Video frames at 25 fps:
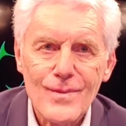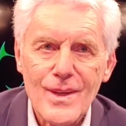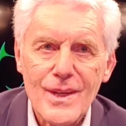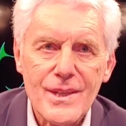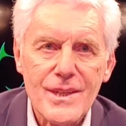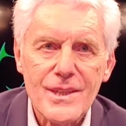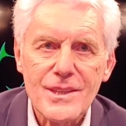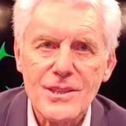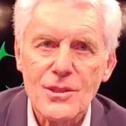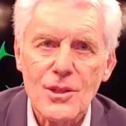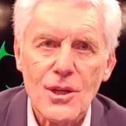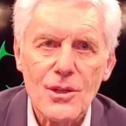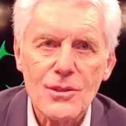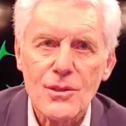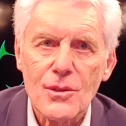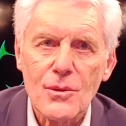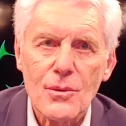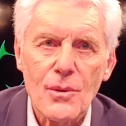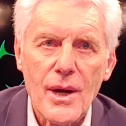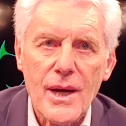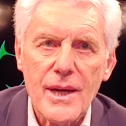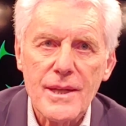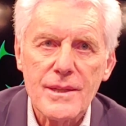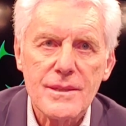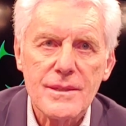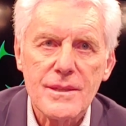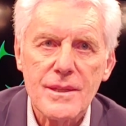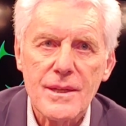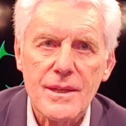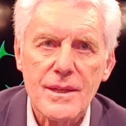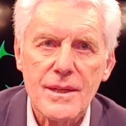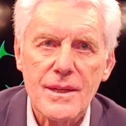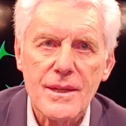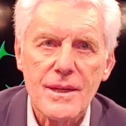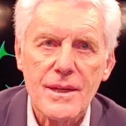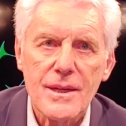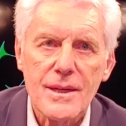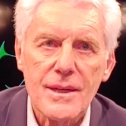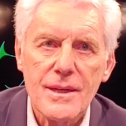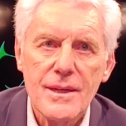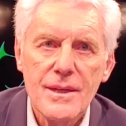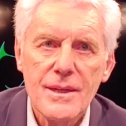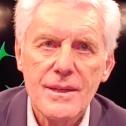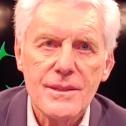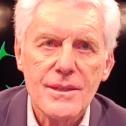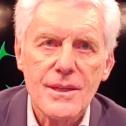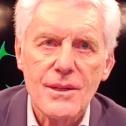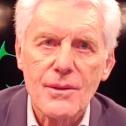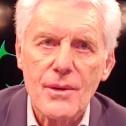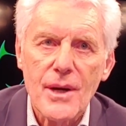that is not the right uh,
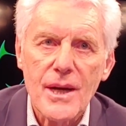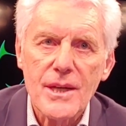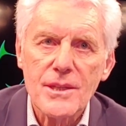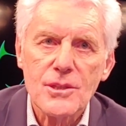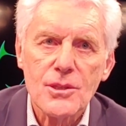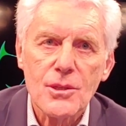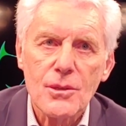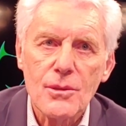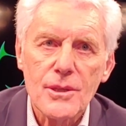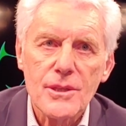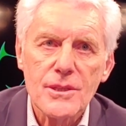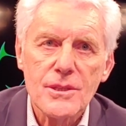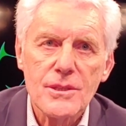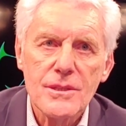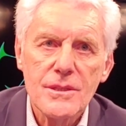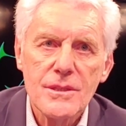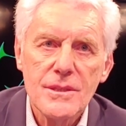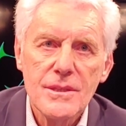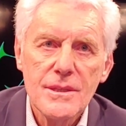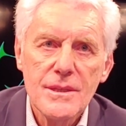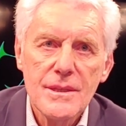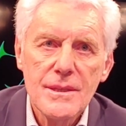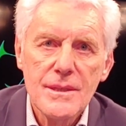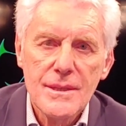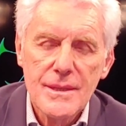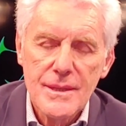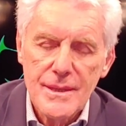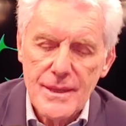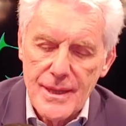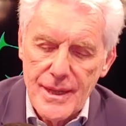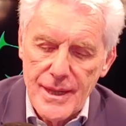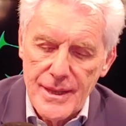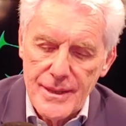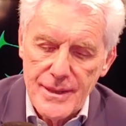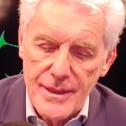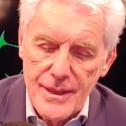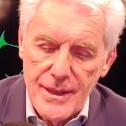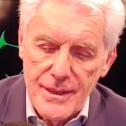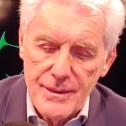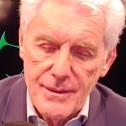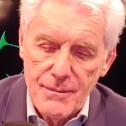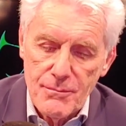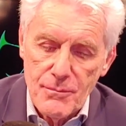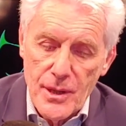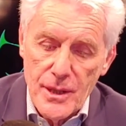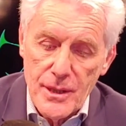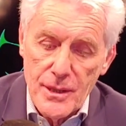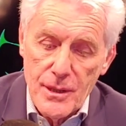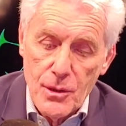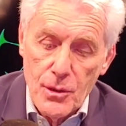the right choice. And
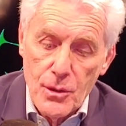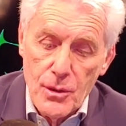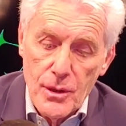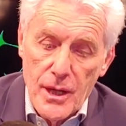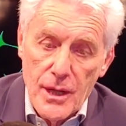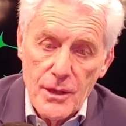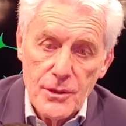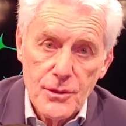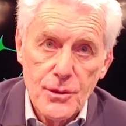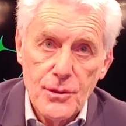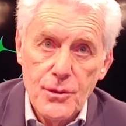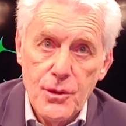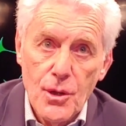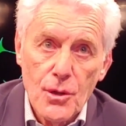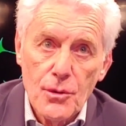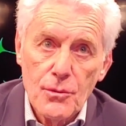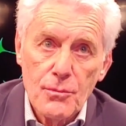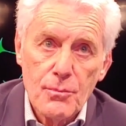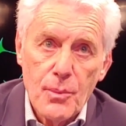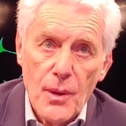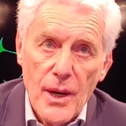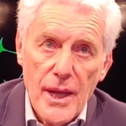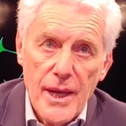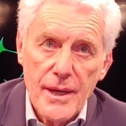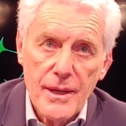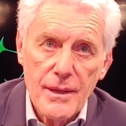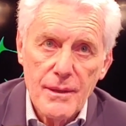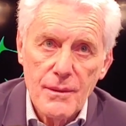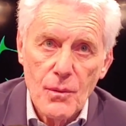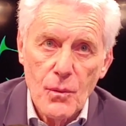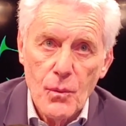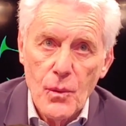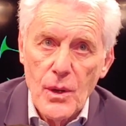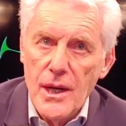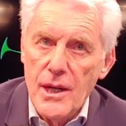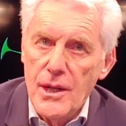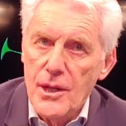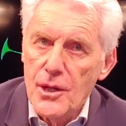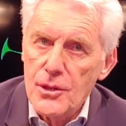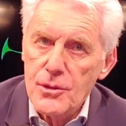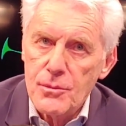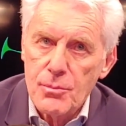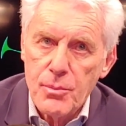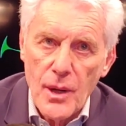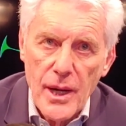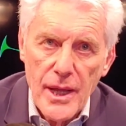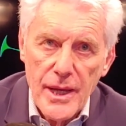then Mailula don't play, will not